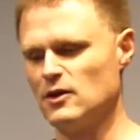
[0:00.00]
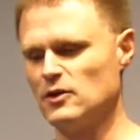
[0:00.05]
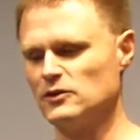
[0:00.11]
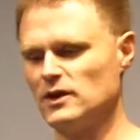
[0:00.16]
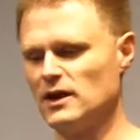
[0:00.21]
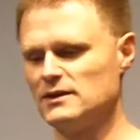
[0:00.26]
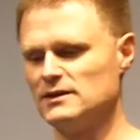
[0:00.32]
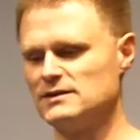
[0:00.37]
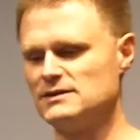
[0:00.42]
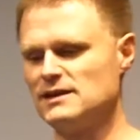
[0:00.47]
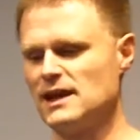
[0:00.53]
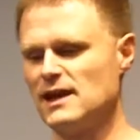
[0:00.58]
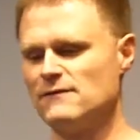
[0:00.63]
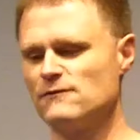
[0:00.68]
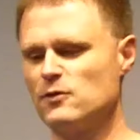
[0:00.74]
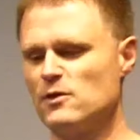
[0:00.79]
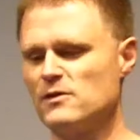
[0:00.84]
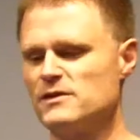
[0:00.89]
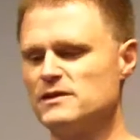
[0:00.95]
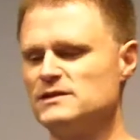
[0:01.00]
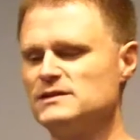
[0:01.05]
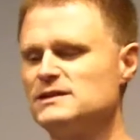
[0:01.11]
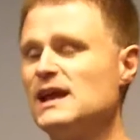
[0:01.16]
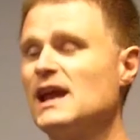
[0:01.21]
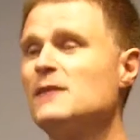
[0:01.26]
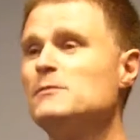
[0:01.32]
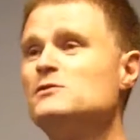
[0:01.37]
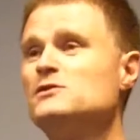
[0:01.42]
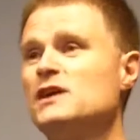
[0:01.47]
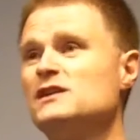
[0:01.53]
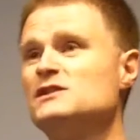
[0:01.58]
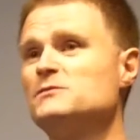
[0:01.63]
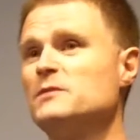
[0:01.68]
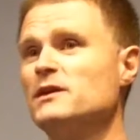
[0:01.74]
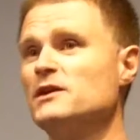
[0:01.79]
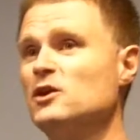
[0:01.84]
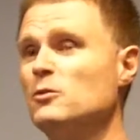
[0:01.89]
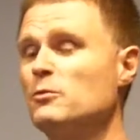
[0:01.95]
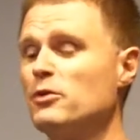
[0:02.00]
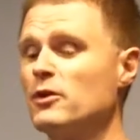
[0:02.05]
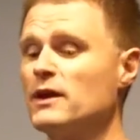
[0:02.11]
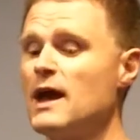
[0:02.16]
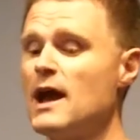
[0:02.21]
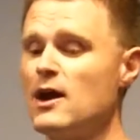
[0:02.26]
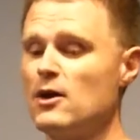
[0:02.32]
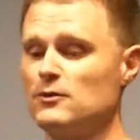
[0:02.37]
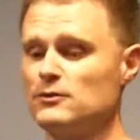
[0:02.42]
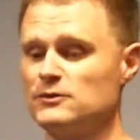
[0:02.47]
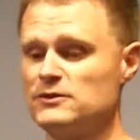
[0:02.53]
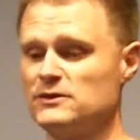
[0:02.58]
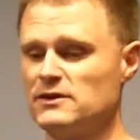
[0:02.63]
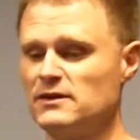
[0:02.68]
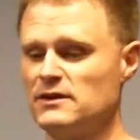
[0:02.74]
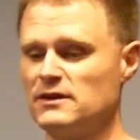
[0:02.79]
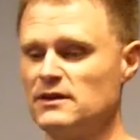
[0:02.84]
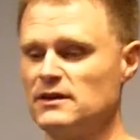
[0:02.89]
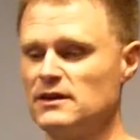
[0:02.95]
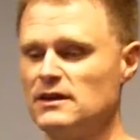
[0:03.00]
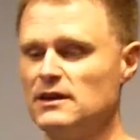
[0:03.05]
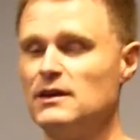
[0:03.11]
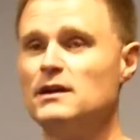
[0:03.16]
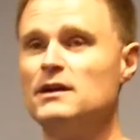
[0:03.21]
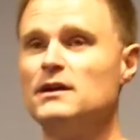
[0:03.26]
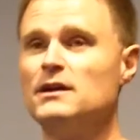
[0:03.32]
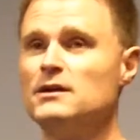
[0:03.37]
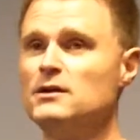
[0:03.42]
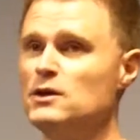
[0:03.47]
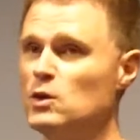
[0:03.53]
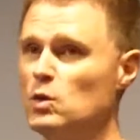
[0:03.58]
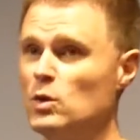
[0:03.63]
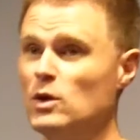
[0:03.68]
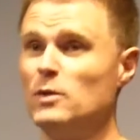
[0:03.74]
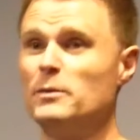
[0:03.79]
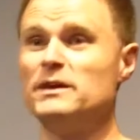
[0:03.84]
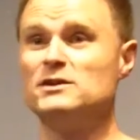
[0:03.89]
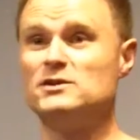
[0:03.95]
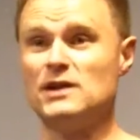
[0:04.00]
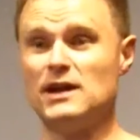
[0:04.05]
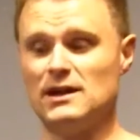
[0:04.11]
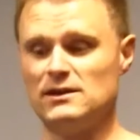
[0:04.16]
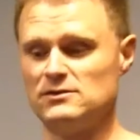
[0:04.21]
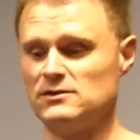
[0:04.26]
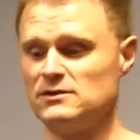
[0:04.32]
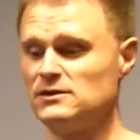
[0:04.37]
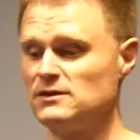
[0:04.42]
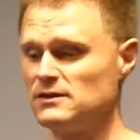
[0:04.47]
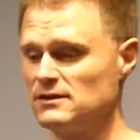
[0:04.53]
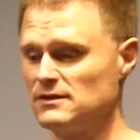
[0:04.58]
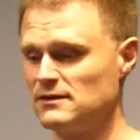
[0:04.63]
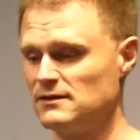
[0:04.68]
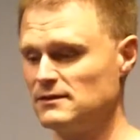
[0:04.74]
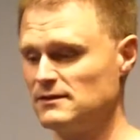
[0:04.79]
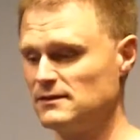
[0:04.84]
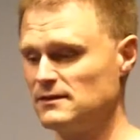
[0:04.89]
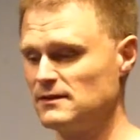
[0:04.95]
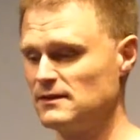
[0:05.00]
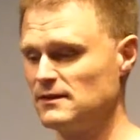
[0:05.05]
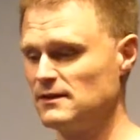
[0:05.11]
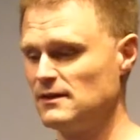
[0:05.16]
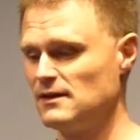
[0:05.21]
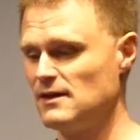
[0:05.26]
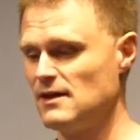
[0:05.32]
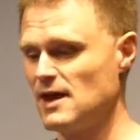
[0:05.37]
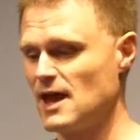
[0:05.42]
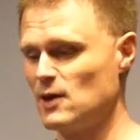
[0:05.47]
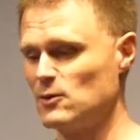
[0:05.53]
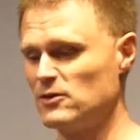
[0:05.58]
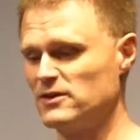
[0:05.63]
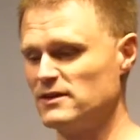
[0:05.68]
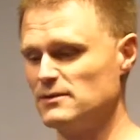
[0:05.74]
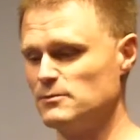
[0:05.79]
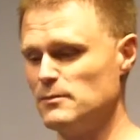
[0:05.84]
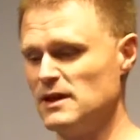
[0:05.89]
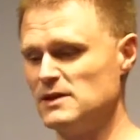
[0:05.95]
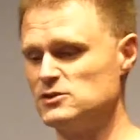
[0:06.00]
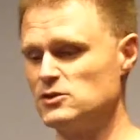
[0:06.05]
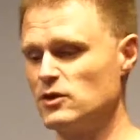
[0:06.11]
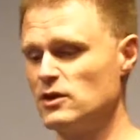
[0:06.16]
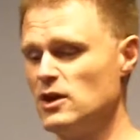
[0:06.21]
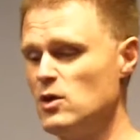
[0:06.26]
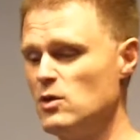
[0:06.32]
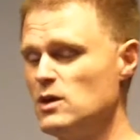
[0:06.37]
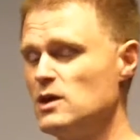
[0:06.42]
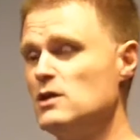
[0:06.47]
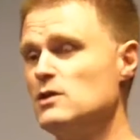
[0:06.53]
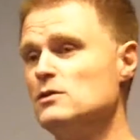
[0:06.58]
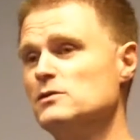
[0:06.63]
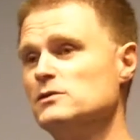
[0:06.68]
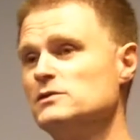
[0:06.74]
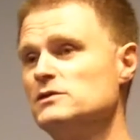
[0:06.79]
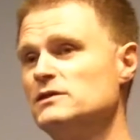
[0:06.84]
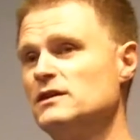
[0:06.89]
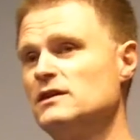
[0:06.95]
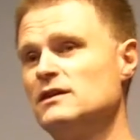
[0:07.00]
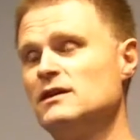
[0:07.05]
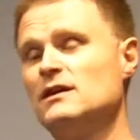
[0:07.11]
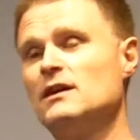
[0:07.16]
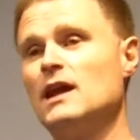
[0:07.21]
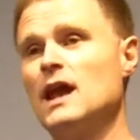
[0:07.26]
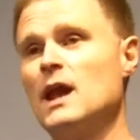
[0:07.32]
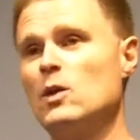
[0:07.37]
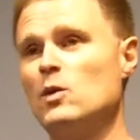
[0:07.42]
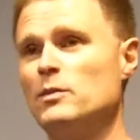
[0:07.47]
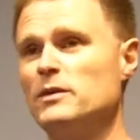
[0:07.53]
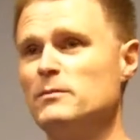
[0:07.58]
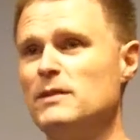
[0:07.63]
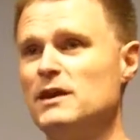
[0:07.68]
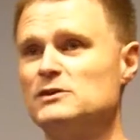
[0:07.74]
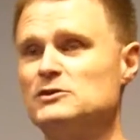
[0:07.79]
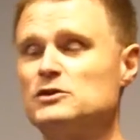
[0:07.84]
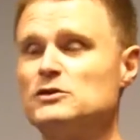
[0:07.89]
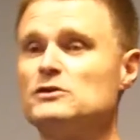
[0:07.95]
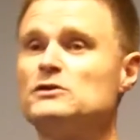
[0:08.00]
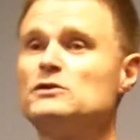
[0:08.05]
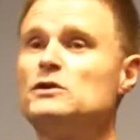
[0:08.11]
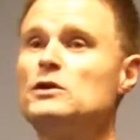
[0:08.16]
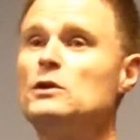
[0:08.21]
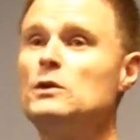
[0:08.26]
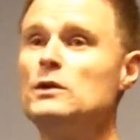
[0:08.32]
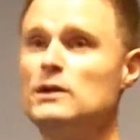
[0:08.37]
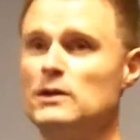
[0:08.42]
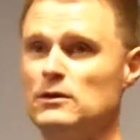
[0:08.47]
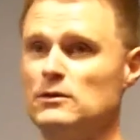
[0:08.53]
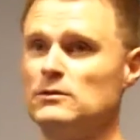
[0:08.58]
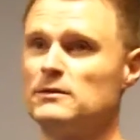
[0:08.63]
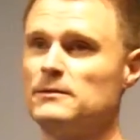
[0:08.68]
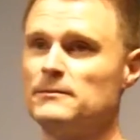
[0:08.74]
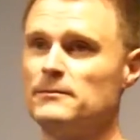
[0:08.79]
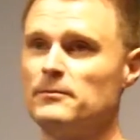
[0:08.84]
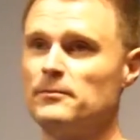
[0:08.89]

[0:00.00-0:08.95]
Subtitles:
goes on to say, for with the same judgment you pronounce, you will be judged. And with the measure you use, it will be measured to you.